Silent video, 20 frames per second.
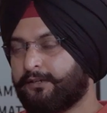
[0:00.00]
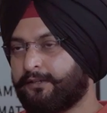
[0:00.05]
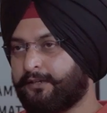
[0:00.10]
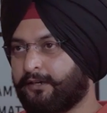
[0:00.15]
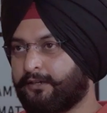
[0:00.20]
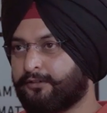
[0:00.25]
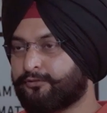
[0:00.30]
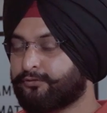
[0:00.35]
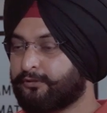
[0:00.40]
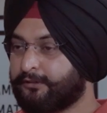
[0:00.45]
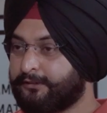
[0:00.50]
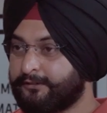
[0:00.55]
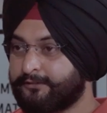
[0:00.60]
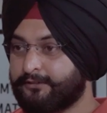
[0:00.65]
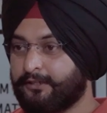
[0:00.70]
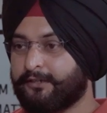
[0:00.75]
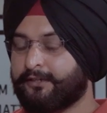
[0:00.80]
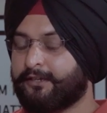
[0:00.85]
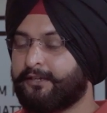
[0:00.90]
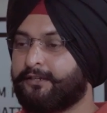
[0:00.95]
Yeah, so this
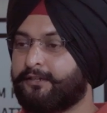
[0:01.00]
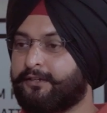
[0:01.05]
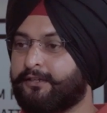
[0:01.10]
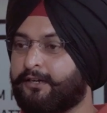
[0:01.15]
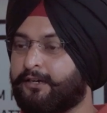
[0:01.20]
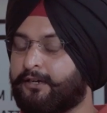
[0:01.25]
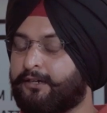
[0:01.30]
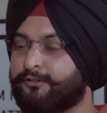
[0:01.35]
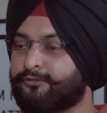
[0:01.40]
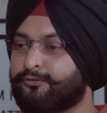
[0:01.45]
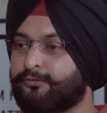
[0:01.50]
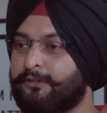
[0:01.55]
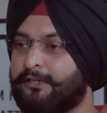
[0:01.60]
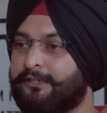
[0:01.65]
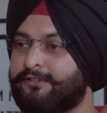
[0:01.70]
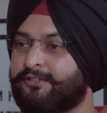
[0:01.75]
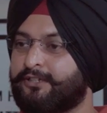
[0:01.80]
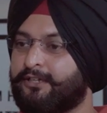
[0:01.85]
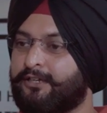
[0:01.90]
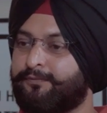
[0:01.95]
again, so
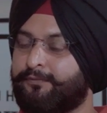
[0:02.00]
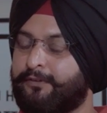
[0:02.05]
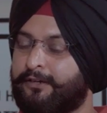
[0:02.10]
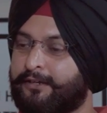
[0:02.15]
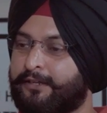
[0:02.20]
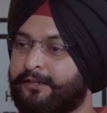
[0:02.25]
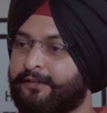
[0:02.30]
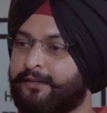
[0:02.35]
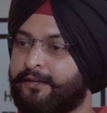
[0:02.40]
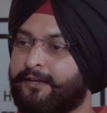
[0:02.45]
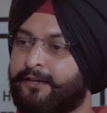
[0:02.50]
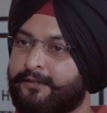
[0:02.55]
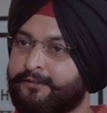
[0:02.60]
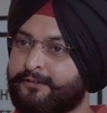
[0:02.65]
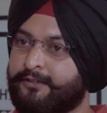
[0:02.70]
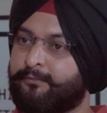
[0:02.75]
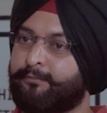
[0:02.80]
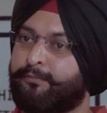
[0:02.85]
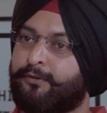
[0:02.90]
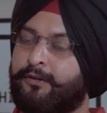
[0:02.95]
let's say if you're taking an
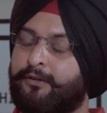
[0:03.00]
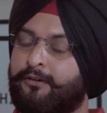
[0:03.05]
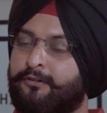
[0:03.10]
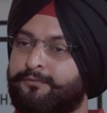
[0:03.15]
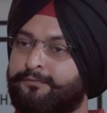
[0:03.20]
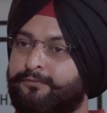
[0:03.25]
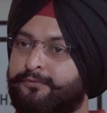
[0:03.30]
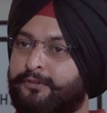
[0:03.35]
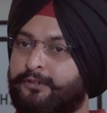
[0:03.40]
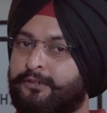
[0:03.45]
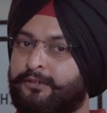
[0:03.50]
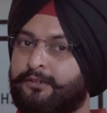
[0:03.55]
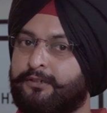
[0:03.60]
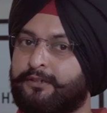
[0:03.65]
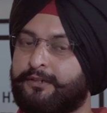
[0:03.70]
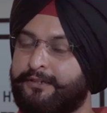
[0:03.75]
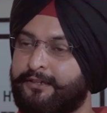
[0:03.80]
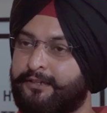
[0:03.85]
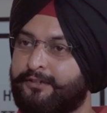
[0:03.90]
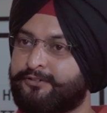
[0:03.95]
example of
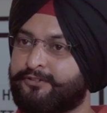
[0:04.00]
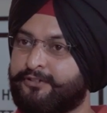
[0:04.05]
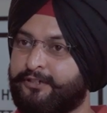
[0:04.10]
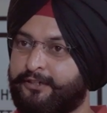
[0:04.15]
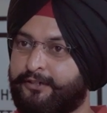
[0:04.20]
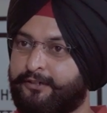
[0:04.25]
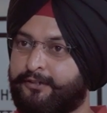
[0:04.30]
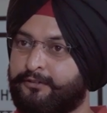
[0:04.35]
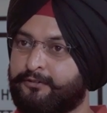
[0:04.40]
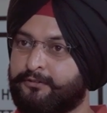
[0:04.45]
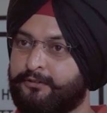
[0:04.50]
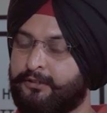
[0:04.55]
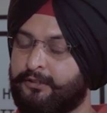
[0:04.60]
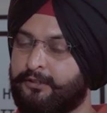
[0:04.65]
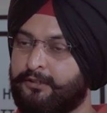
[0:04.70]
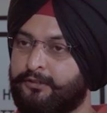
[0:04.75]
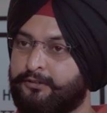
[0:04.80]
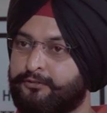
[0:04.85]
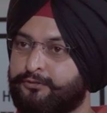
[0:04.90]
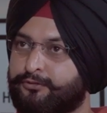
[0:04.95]
real estate,
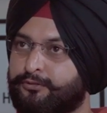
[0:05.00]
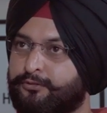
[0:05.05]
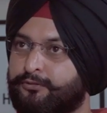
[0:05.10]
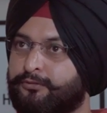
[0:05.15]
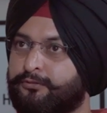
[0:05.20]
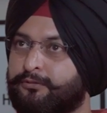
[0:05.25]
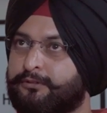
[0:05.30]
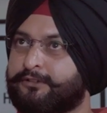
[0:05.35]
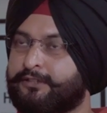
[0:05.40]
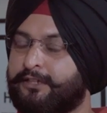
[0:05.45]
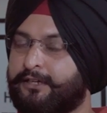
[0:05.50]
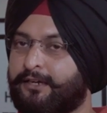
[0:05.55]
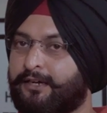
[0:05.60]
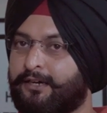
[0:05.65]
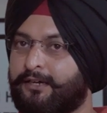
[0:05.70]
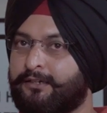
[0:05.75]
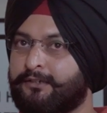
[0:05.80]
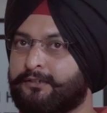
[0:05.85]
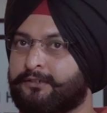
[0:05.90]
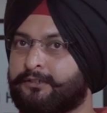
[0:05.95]
so there
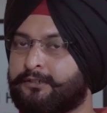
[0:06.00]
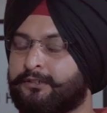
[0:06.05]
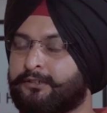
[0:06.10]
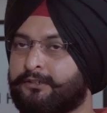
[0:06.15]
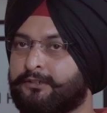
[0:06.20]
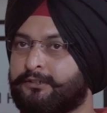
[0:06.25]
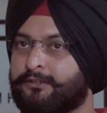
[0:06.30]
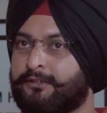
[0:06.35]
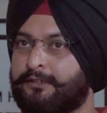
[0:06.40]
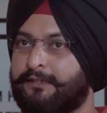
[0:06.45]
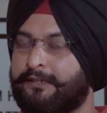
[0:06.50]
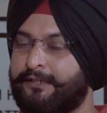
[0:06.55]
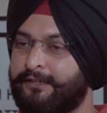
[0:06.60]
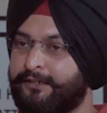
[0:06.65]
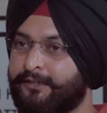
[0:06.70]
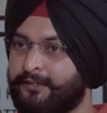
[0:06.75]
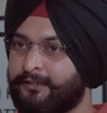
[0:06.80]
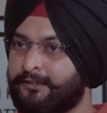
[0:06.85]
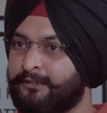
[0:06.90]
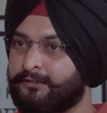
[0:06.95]
are
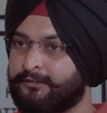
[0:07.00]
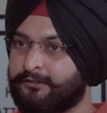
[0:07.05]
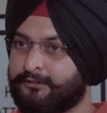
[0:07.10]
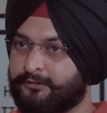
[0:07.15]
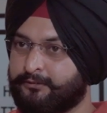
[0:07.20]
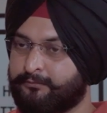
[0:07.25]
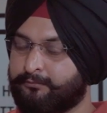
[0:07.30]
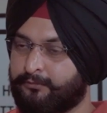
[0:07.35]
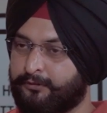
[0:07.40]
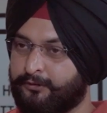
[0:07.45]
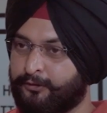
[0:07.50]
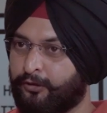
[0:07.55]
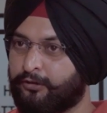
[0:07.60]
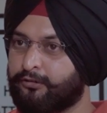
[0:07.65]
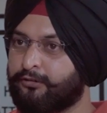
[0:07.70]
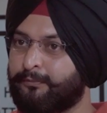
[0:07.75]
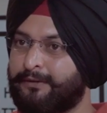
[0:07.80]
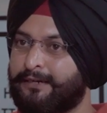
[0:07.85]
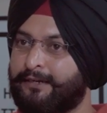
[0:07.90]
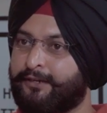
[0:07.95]
legal
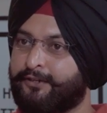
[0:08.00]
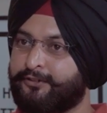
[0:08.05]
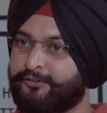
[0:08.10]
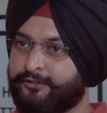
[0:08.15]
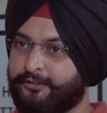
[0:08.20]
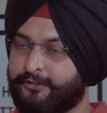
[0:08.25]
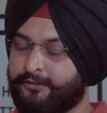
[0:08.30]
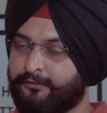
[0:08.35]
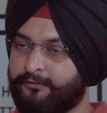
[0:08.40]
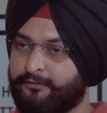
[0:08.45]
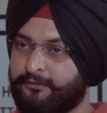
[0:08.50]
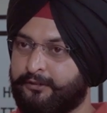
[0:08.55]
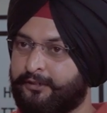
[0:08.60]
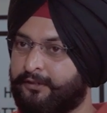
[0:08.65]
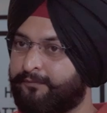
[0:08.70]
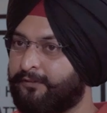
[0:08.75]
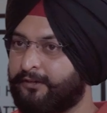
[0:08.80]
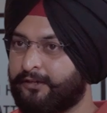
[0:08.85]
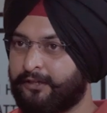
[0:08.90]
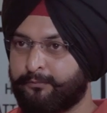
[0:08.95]
documentation,
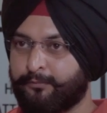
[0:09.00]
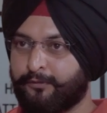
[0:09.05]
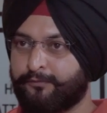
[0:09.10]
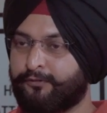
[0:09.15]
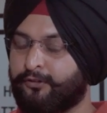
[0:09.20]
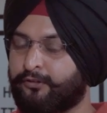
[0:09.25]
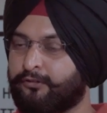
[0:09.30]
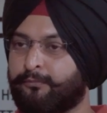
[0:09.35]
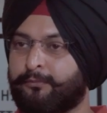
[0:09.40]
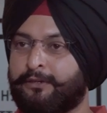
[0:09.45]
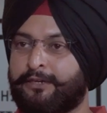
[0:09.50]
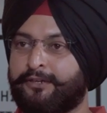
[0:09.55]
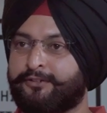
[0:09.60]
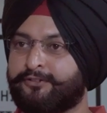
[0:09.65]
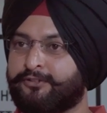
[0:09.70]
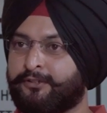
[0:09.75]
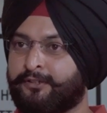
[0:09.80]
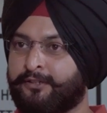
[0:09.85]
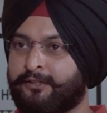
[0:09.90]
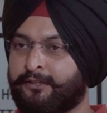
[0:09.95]
different type of
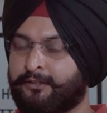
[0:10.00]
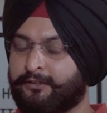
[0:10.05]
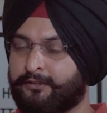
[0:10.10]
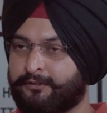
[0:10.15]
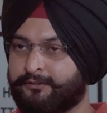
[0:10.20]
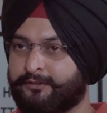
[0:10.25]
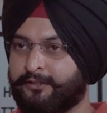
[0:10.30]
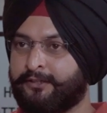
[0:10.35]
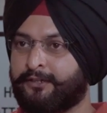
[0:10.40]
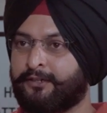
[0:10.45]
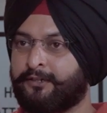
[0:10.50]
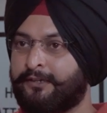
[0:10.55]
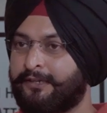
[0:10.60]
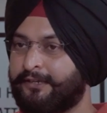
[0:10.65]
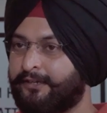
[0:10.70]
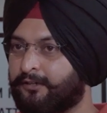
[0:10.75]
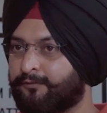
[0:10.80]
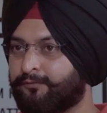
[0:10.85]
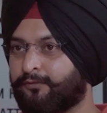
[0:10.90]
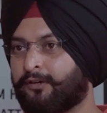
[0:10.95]
documentation is there,
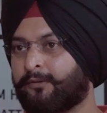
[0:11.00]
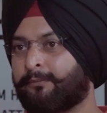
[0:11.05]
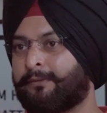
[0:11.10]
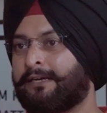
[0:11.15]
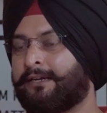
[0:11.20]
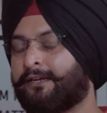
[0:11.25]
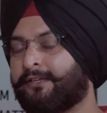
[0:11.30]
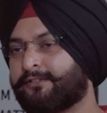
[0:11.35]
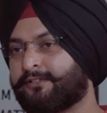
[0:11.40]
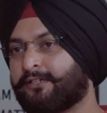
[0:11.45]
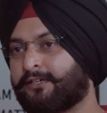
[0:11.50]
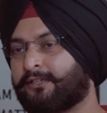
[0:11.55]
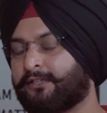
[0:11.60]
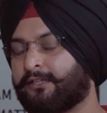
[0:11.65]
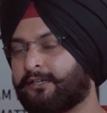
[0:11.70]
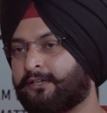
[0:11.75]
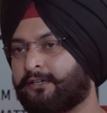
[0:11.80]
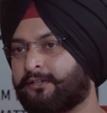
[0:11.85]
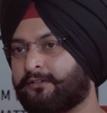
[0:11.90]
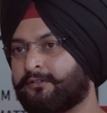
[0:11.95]
legal formalities are
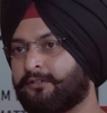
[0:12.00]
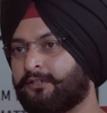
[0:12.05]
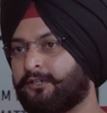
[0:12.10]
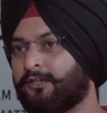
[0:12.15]
there.